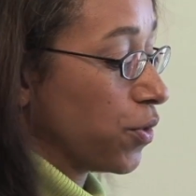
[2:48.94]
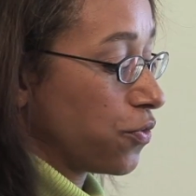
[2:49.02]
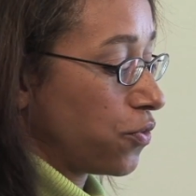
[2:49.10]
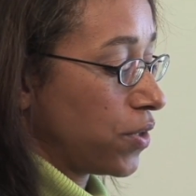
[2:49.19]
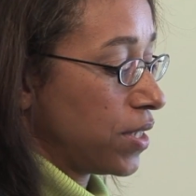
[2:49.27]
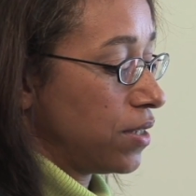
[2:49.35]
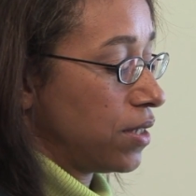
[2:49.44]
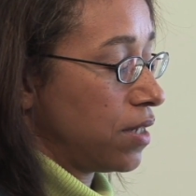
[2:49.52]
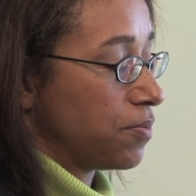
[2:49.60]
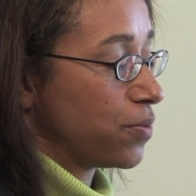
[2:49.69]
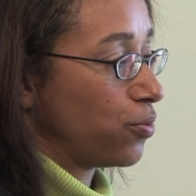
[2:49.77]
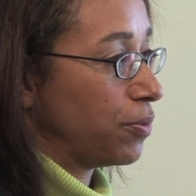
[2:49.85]
I worked for the
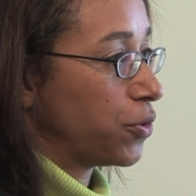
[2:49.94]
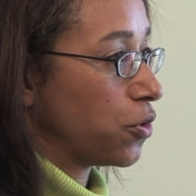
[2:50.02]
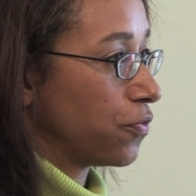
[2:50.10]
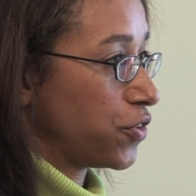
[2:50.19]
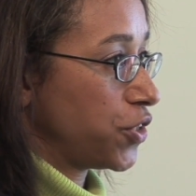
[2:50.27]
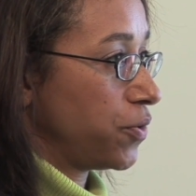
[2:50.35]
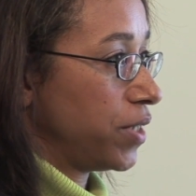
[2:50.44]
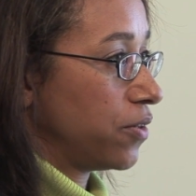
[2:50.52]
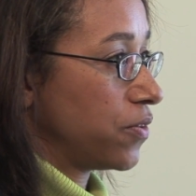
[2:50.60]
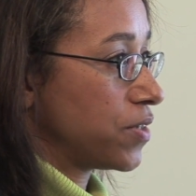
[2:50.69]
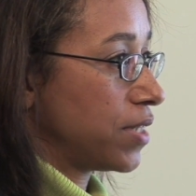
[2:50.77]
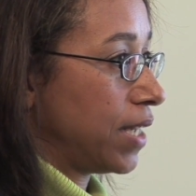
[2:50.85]
Supreme Court for 2
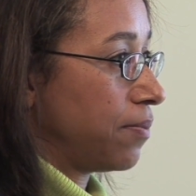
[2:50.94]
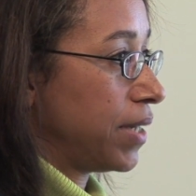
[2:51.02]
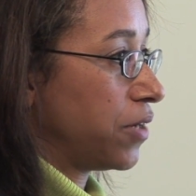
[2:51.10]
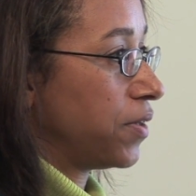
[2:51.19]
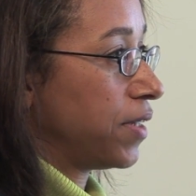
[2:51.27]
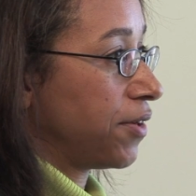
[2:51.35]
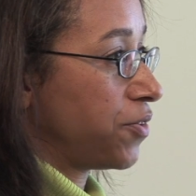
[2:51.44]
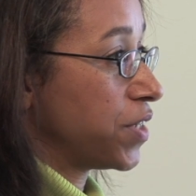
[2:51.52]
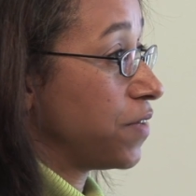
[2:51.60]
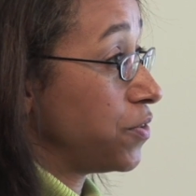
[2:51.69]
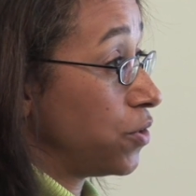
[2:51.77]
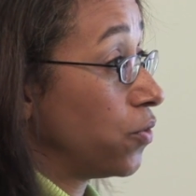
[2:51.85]
years, and Baker &
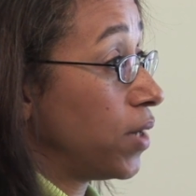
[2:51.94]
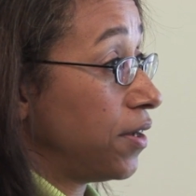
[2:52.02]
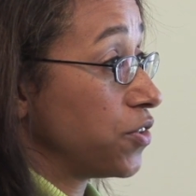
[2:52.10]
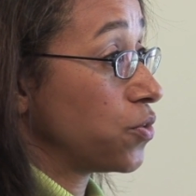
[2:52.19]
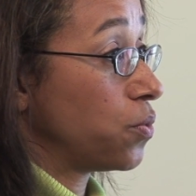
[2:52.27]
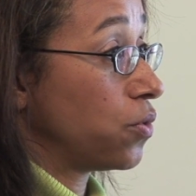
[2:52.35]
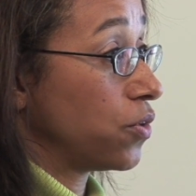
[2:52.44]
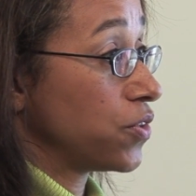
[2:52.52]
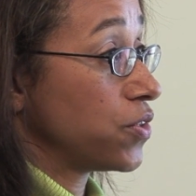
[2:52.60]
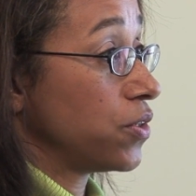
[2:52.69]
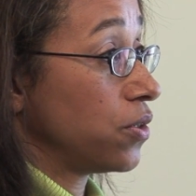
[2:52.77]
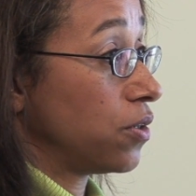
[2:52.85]
Daniels gives you credit
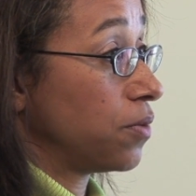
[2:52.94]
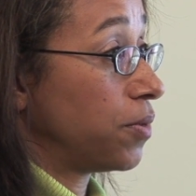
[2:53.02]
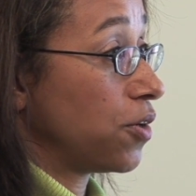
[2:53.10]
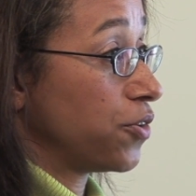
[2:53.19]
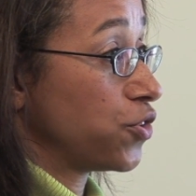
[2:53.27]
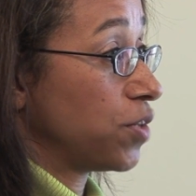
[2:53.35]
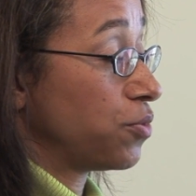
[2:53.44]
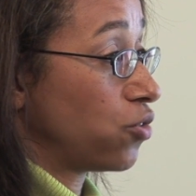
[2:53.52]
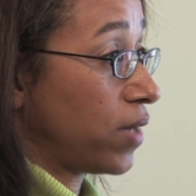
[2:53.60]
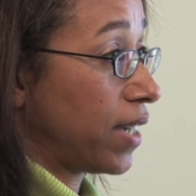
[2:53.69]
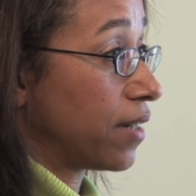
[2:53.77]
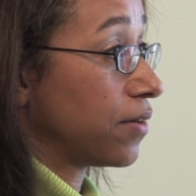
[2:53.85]
towards your partnership
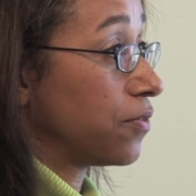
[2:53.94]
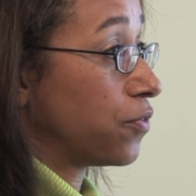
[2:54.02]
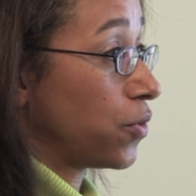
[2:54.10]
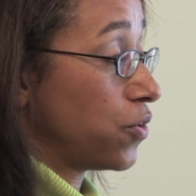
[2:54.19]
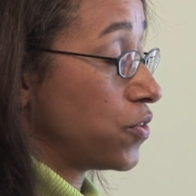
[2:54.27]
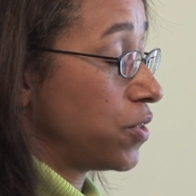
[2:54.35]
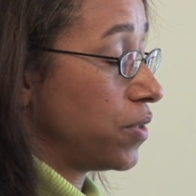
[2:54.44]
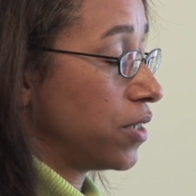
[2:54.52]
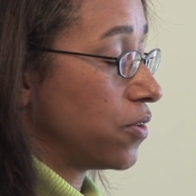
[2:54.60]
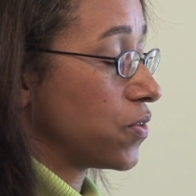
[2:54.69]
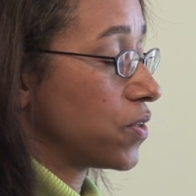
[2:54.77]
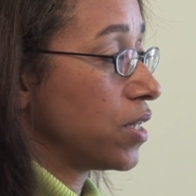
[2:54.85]
track for those 2
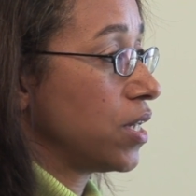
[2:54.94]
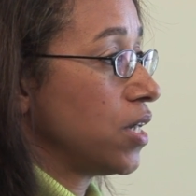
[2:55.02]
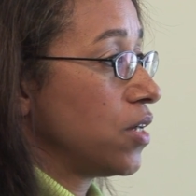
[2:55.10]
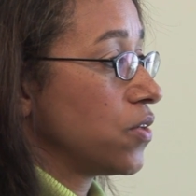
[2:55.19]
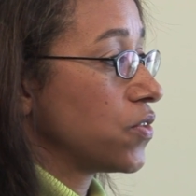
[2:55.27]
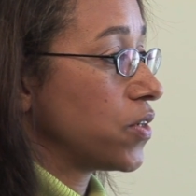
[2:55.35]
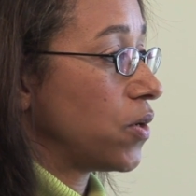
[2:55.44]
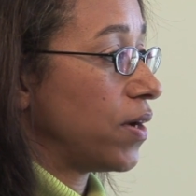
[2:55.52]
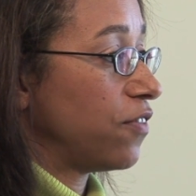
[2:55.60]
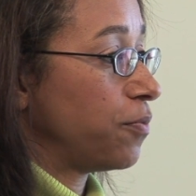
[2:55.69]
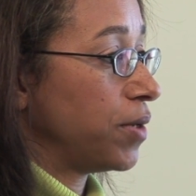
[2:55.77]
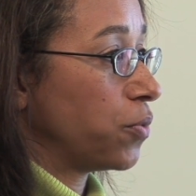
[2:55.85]
years. So
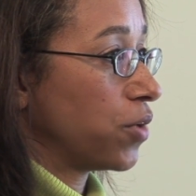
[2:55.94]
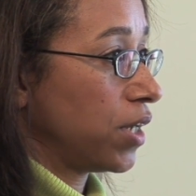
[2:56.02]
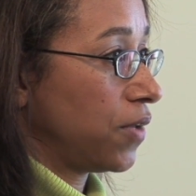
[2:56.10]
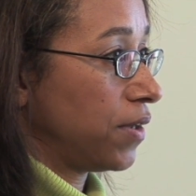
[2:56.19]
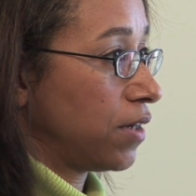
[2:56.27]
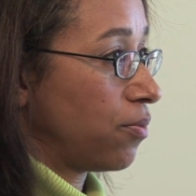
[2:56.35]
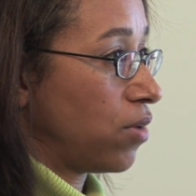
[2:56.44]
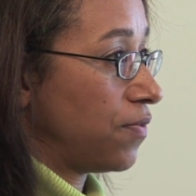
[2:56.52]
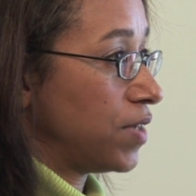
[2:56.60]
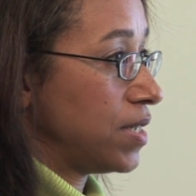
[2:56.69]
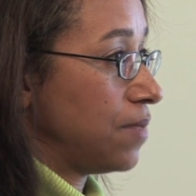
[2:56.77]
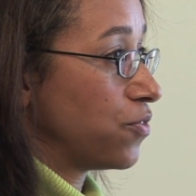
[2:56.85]
I've been working on the
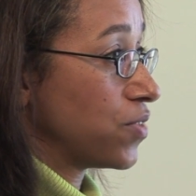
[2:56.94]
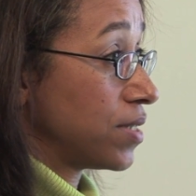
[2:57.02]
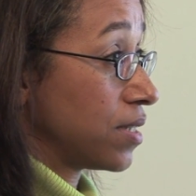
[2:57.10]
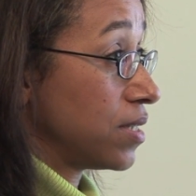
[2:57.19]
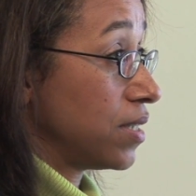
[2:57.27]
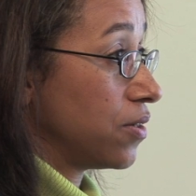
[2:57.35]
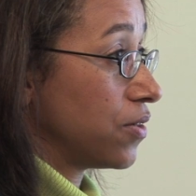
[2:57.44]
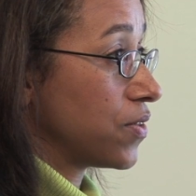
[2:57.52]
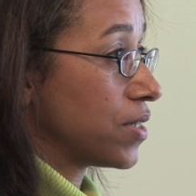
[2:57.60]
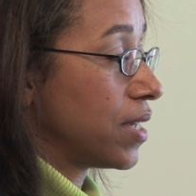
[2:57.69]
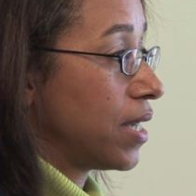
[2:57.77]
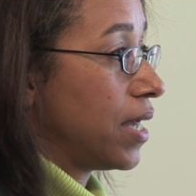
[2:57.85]
nonprofit team for 6
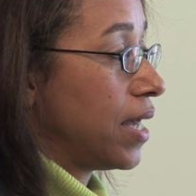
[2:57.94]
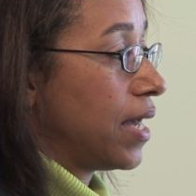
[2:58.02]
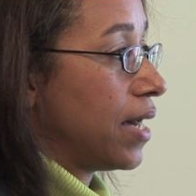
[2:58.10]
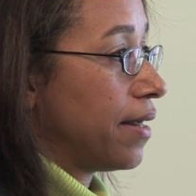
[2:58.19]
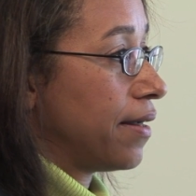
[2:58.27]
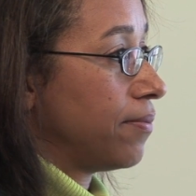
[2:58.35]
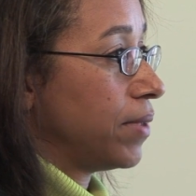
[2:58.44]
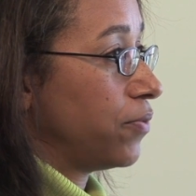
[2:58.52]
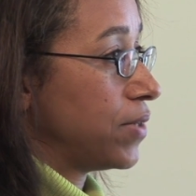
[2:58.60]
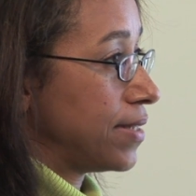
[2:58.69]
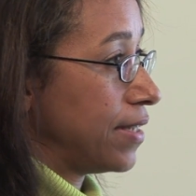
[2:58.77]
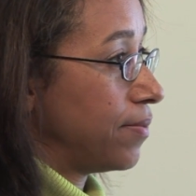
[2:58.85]
years,
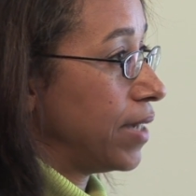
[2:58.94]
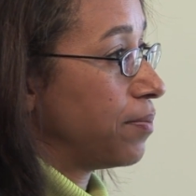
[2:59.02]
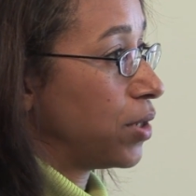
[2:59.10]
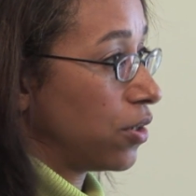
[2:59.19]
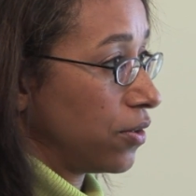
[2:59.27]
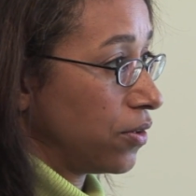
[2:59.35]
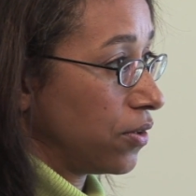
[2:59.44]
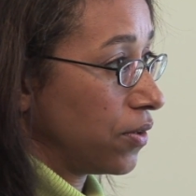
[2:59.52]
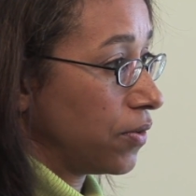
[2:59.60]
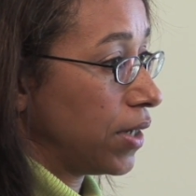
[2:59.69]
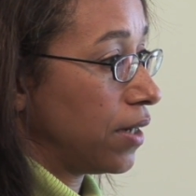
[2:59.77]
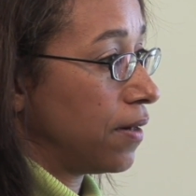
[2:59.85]
and recently made
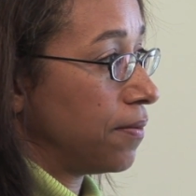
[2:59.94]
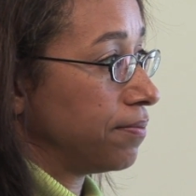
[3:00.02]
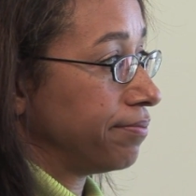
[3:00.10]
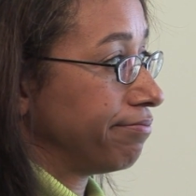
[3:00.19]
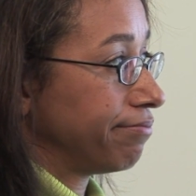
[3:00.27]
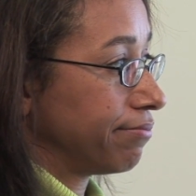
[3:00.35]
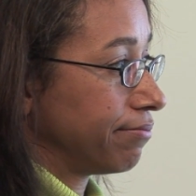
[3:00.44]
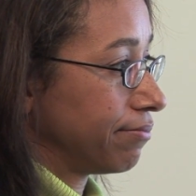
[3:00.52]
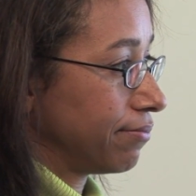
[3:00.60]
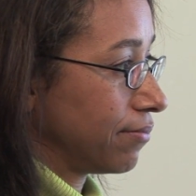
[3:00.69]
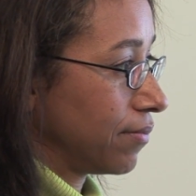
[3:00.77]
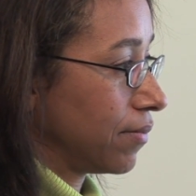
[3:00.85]
partner
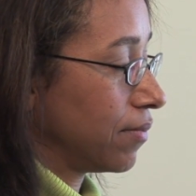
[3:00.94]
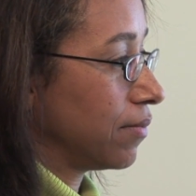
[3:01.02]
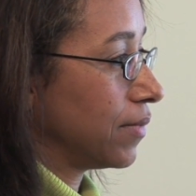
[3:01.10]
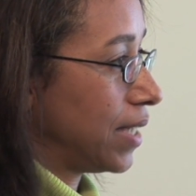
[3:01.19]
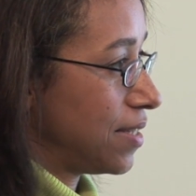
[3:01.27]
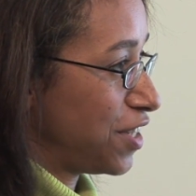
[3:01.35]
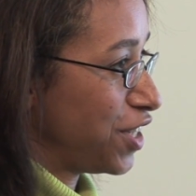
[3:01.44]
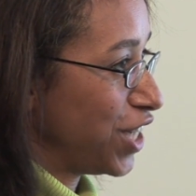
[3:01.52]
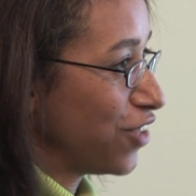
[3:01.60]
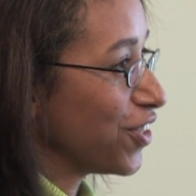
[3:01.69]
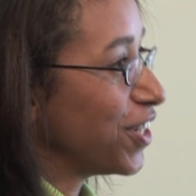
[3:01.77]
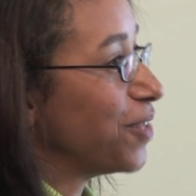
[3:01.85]
less than a
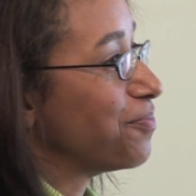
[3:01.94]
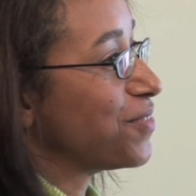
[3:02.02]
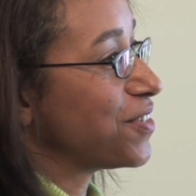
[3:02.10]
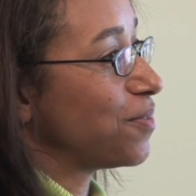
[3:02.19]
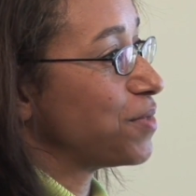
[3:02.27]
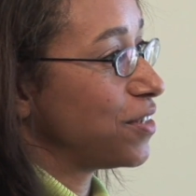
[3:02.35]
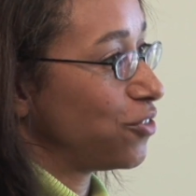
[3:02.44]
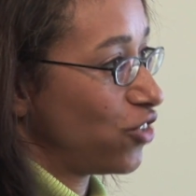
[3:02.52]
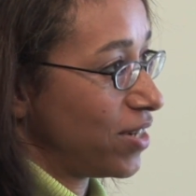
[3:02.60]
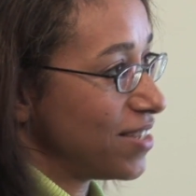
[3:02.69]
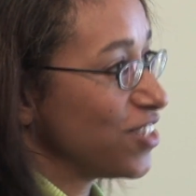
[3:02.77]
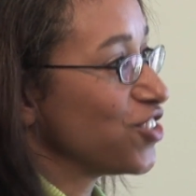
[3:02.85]
year ago, so I'm still
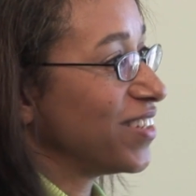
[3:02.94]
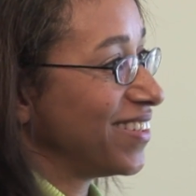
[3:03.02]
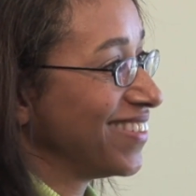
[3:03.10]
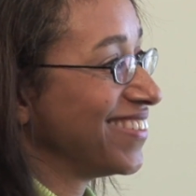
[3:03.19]
transitioning.